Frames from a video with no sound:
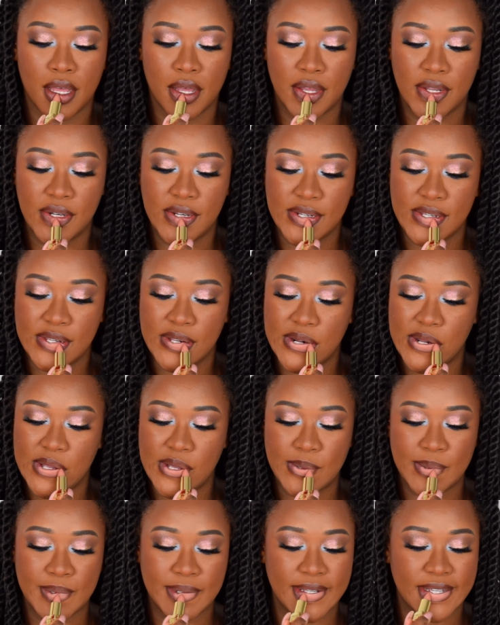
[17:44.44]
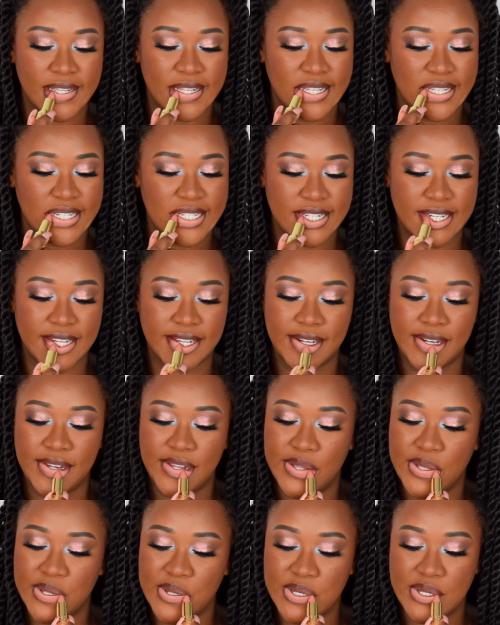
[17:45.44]
i'm just gonna apply that to the
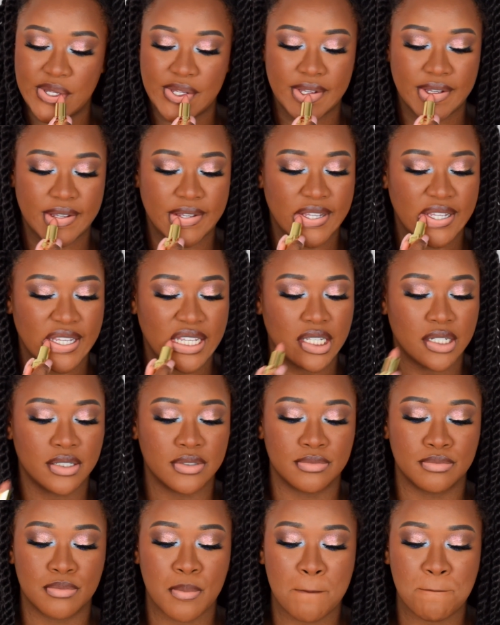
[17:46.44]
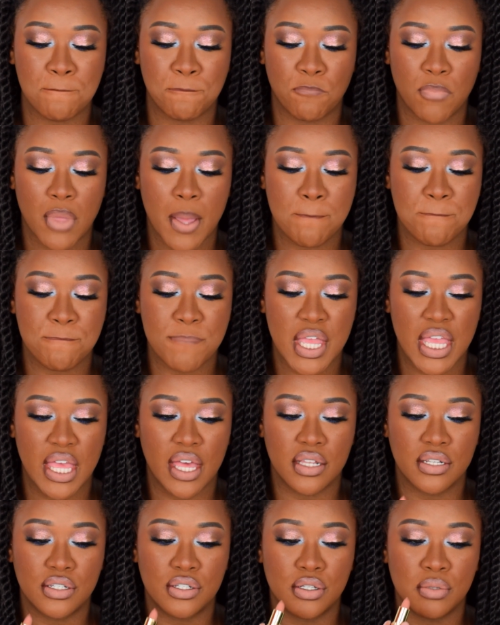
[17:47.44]
lips
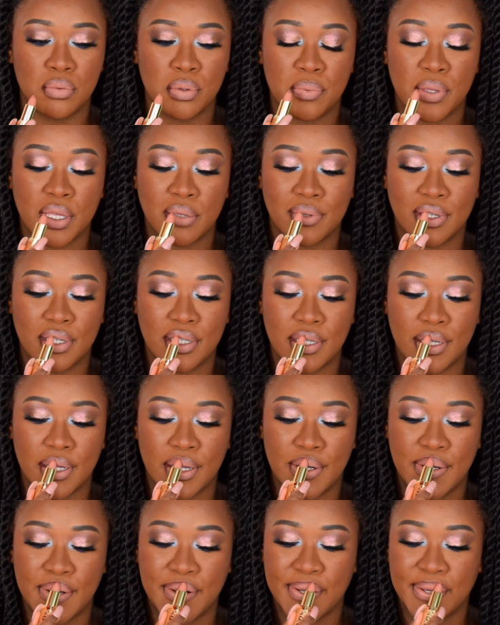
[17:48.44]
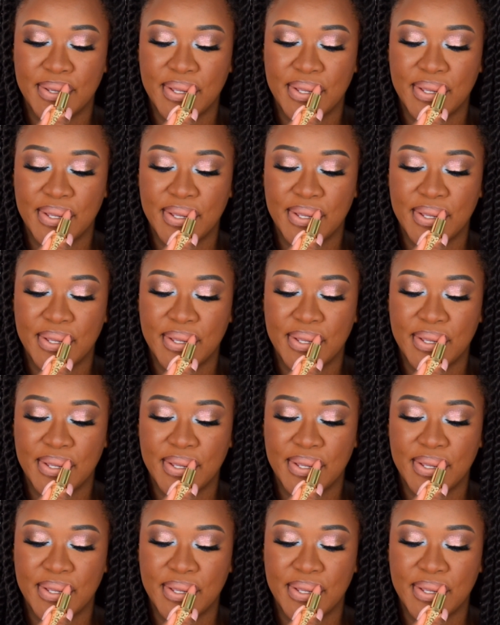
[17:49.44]
yeah super pigmented